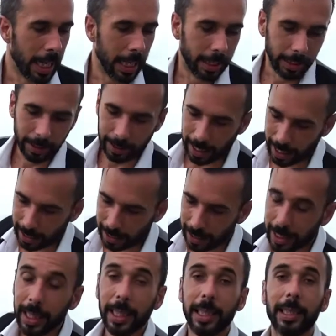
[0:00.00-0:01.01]
Then,
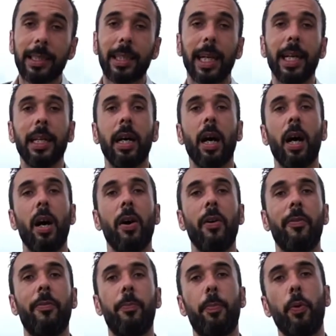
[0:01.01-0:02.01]
instead
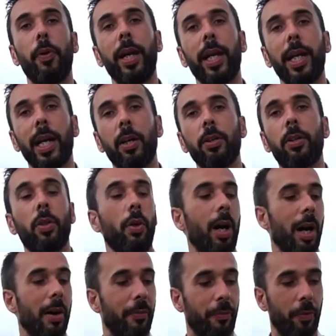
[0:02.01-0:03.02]
of pouring
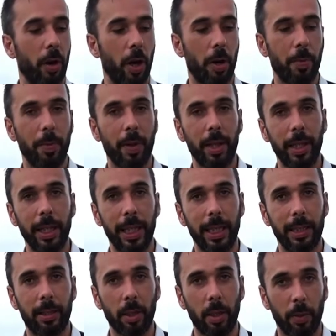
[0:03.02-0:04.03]
Angostura from
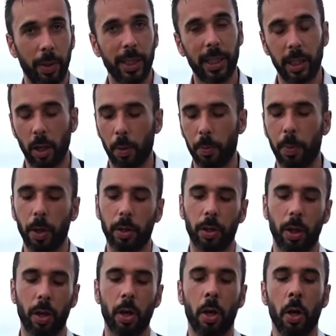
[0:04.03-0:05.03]
its original
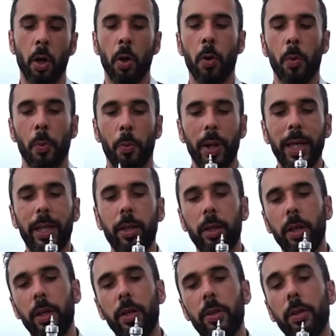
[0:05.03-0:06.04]
bottle, we're
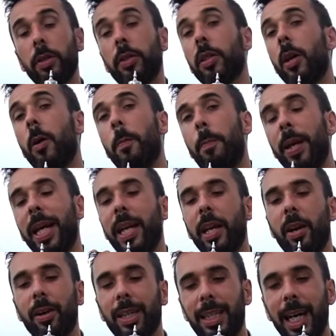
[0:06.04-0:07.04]
gonna use a
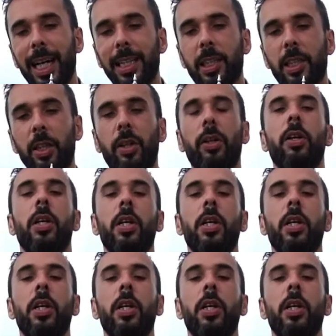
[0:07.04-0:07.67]
bitter dasher.